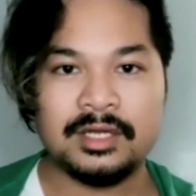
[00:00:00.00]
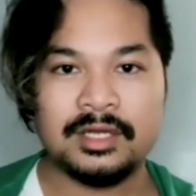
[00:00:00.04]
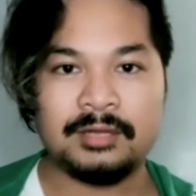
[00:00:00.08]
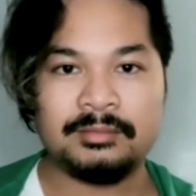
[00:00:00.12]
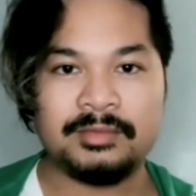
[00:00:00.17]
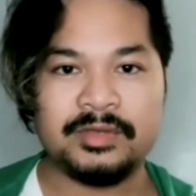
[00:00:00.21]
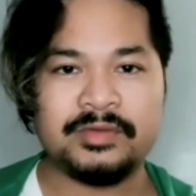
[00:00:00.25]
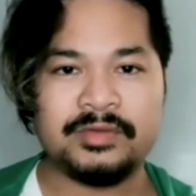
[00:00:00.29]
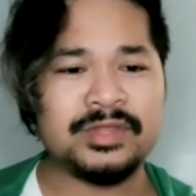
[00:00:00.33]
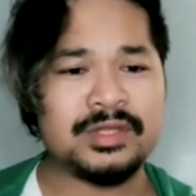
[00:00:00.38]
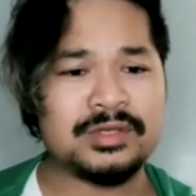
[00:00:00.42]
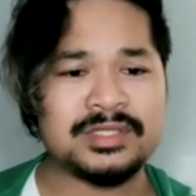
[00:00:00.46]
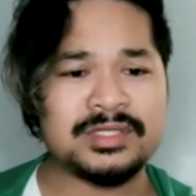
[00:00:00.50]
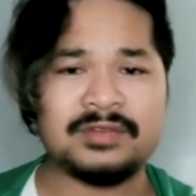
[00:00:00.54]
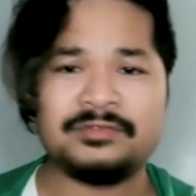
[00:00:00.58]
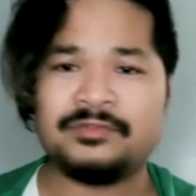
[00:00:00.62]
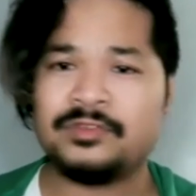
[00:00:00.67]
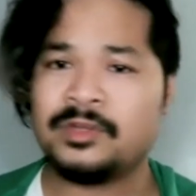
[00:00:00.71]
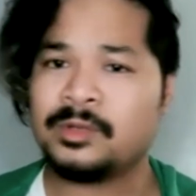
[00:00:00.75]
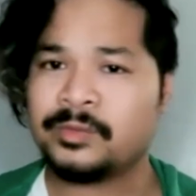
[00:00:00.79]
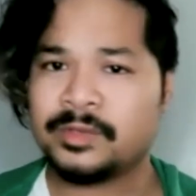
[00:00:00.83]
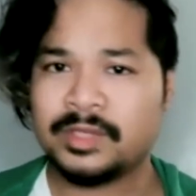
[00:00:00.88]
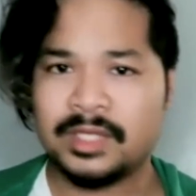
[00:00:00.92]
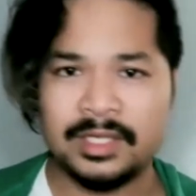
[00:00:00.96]
Even though it's not
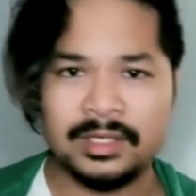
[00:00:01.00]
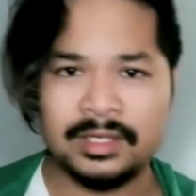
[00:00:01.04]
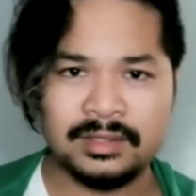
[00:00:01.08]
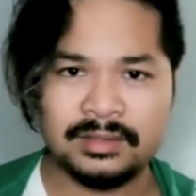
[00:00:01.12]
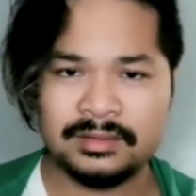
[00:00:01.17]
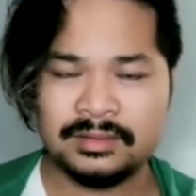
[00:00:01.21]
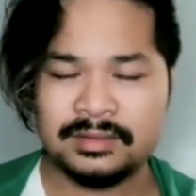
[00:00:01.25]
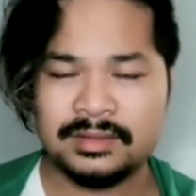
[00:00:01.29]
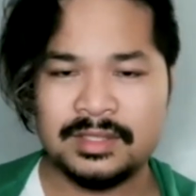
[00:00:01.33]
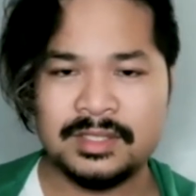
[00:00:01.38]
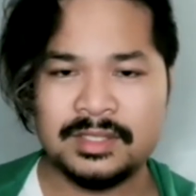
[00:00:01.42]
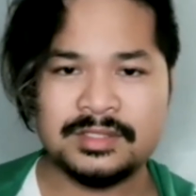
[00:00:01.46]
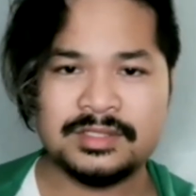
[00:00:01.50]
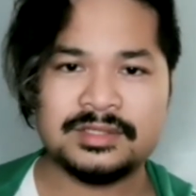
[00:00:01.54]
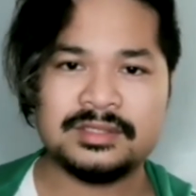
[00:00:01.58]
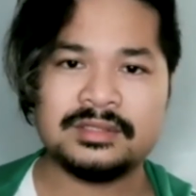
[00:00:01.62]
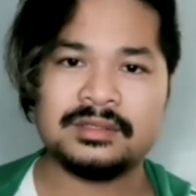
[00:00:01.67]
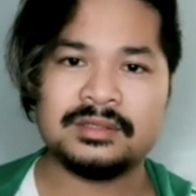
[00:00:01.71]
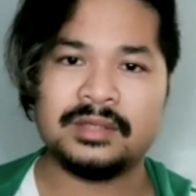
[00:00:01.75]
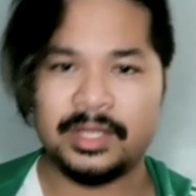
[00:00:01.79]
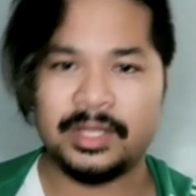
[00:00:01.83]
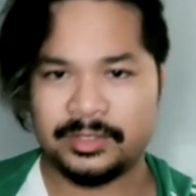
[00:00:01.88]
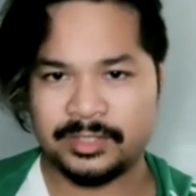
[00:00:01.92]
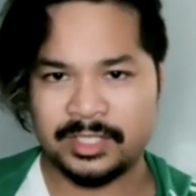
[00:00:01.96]
film related, it's
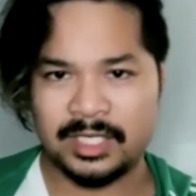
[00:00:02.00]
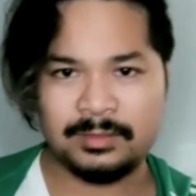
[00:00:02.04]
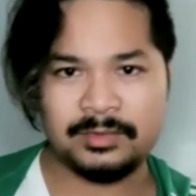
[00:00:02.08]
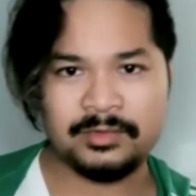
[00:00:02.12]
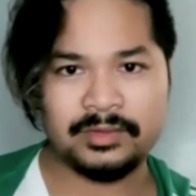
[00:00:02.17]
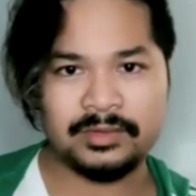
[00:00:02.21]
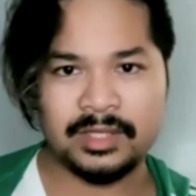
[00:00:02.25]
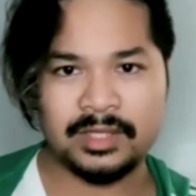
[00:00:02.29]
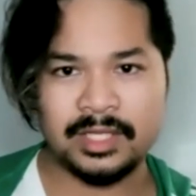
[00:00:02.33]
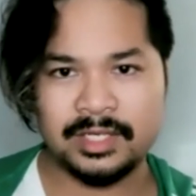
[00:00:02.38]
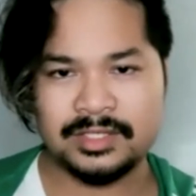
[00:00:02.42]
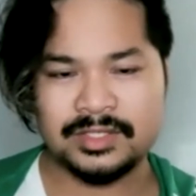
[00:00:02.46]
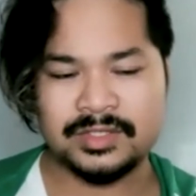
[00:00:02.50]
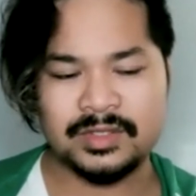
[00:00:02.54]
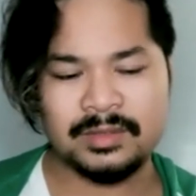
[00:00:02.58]
still entertainment related.